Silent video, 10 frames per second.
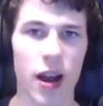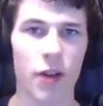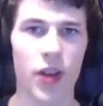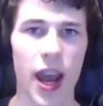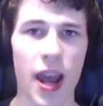
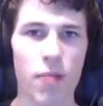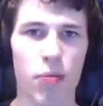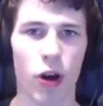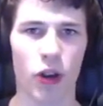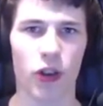the
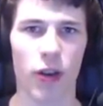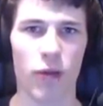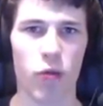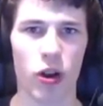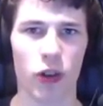AirPods
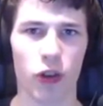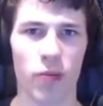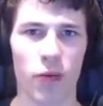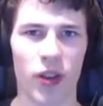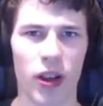have what's
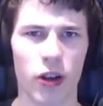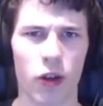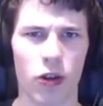something called